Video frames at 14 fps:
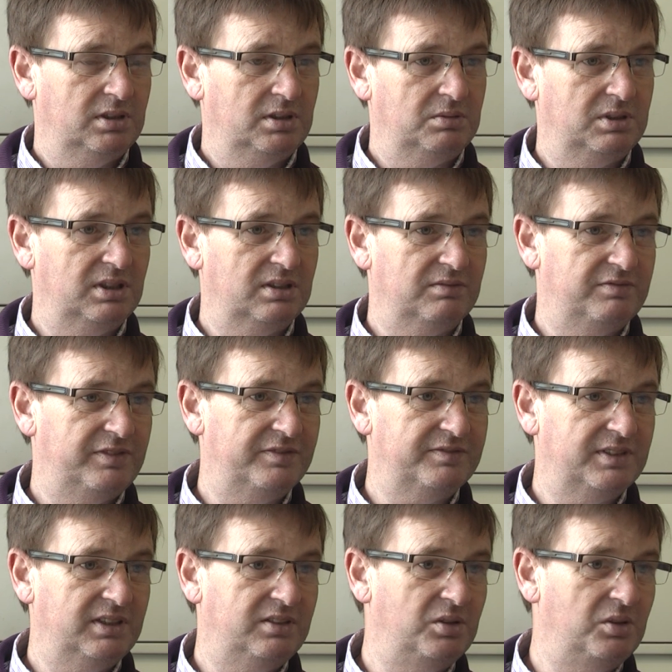They were getting
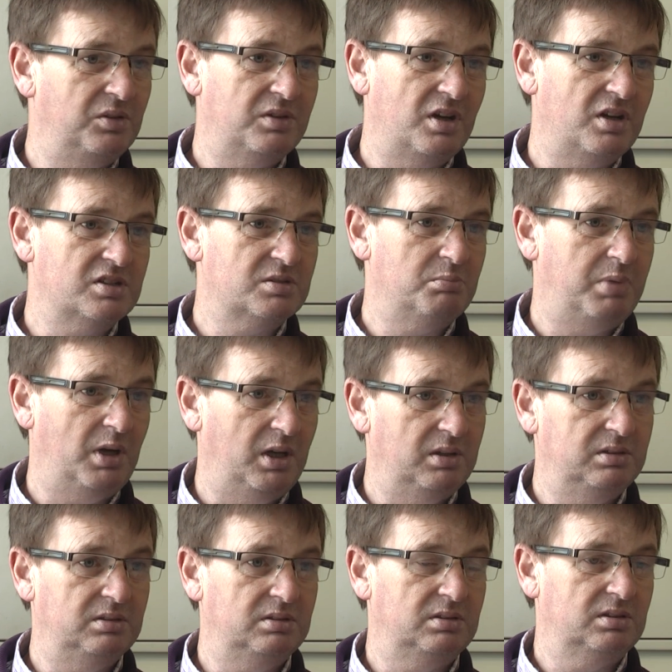
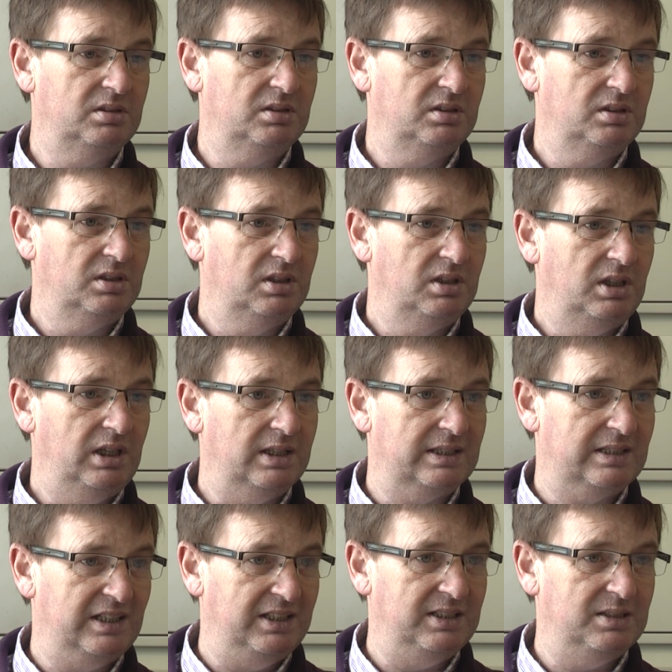£52,000 in
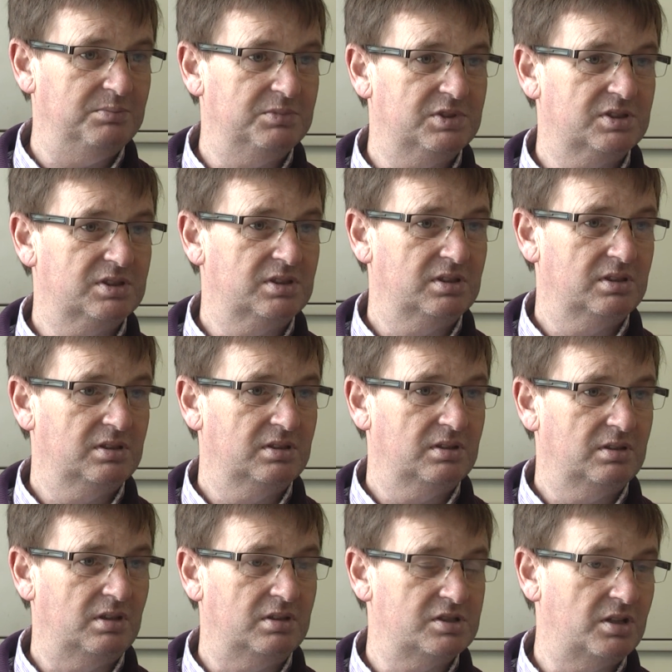claims,
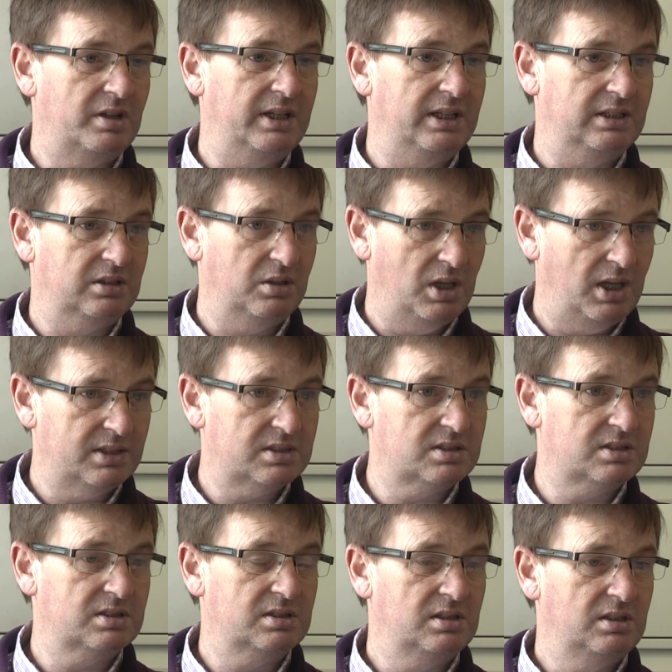in
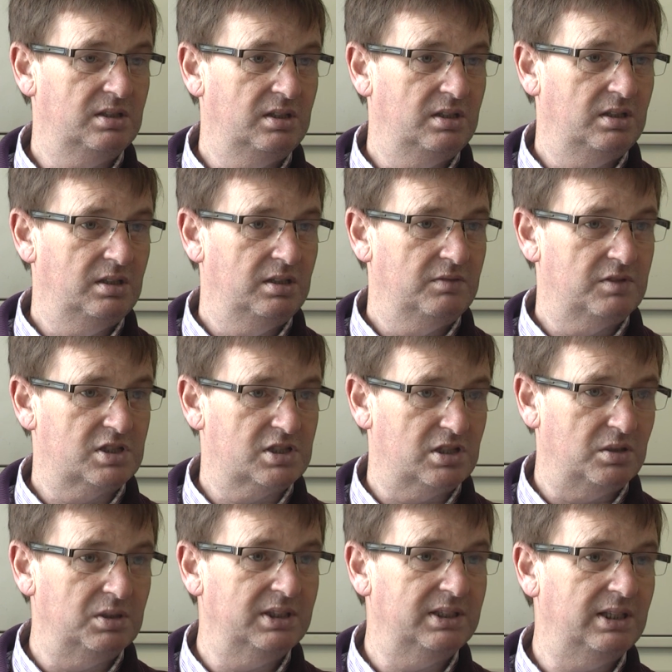grants for
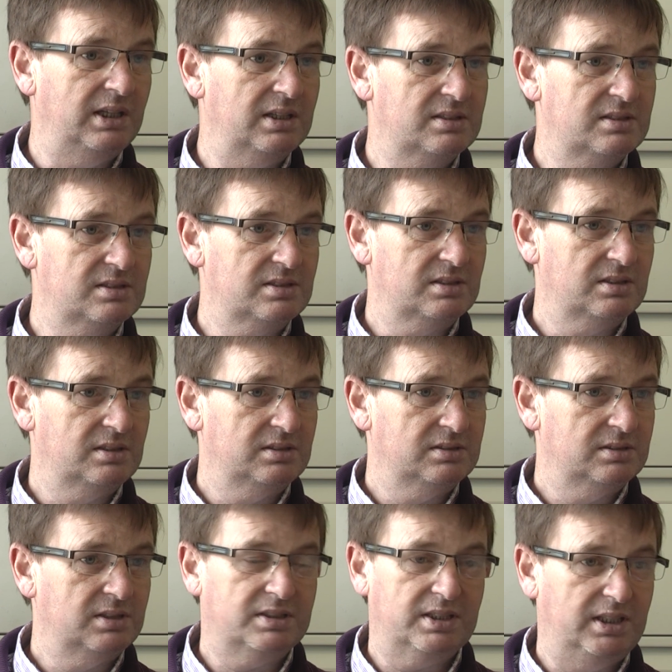slurry tanks
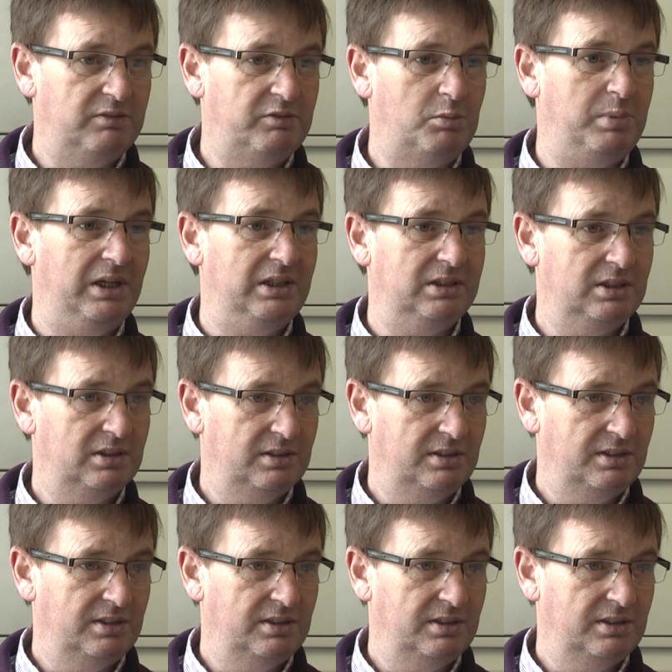that they never built.